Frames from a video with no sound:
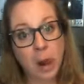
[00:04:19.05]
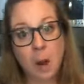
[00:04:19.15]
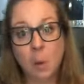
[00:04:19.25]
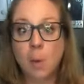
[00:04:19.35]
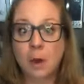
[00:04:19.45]

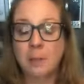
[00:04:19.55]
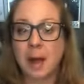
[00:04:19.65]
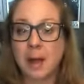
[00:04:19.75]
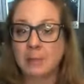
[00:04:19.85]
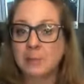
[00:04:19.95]
water
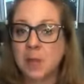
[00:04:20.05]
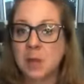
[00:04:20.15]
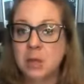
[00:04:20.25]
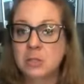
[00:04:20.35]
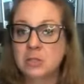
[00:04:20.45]
pie.
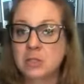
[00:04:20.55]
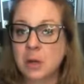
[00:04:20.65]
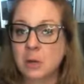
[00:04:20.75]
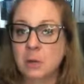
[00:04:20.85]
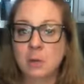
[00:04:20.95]

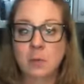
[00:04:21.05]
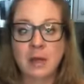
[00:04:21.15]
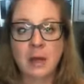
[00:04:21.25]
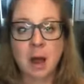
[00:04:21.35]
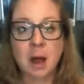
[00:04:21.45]
So
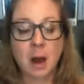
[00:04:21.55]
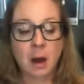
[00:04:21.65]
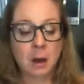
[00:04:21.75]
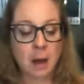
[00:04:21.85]
we are,